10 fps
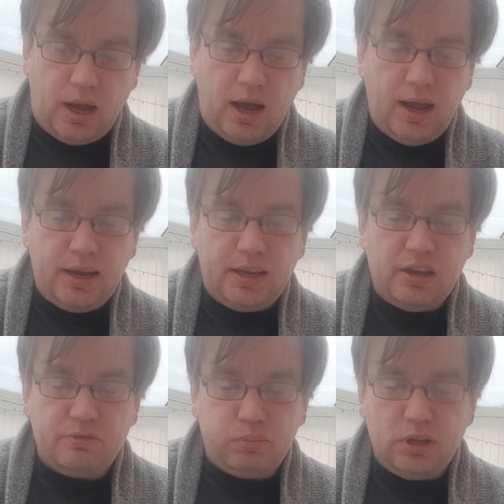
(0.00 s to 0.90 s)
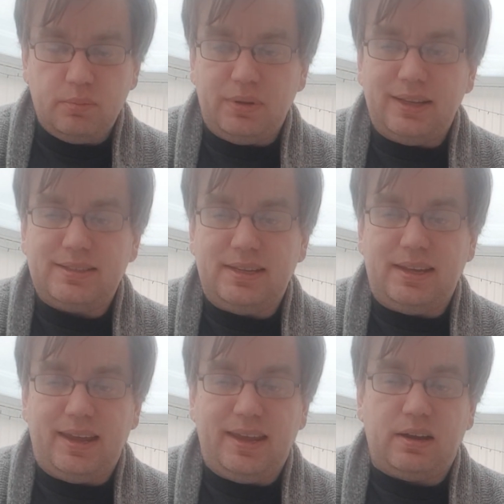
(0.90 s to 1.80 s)
I give
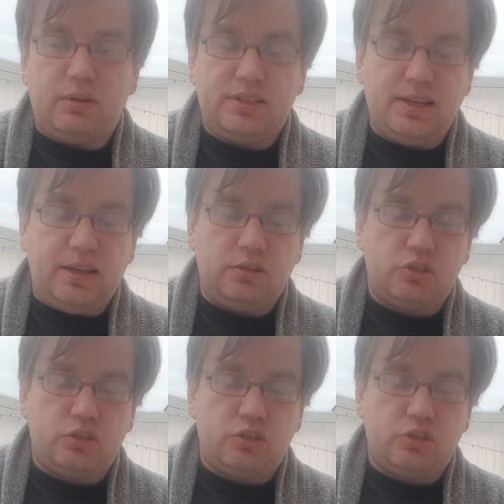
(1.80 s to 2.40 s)
playability 8 out of 10.